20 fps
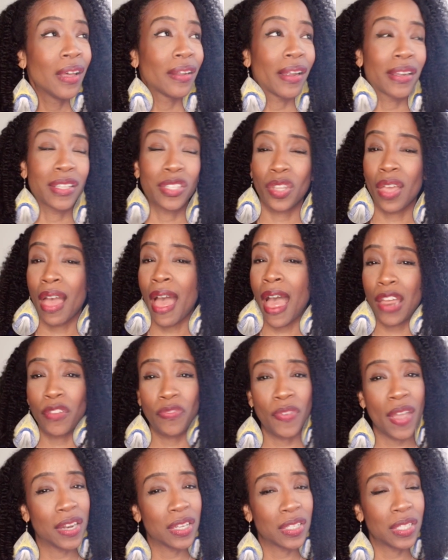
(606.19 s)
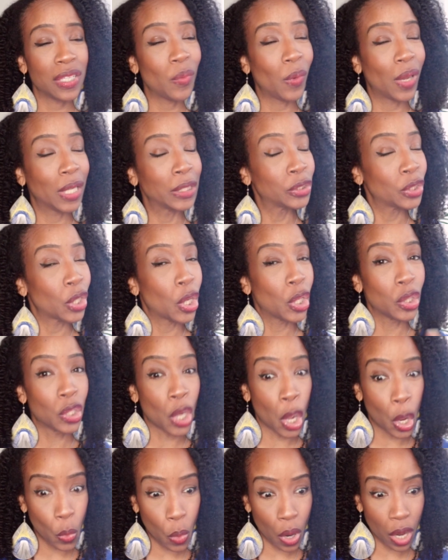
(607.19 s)
like I said, the high fantasy ones
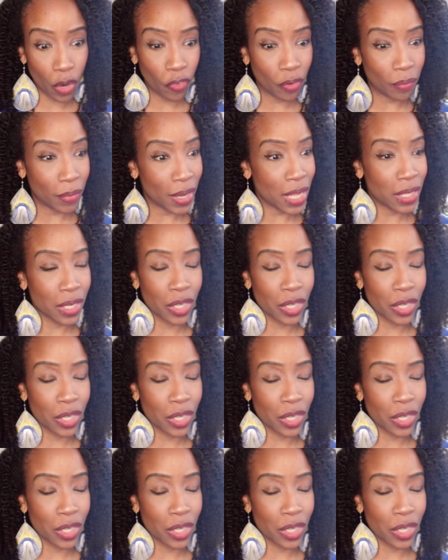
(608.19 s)
don't work for me.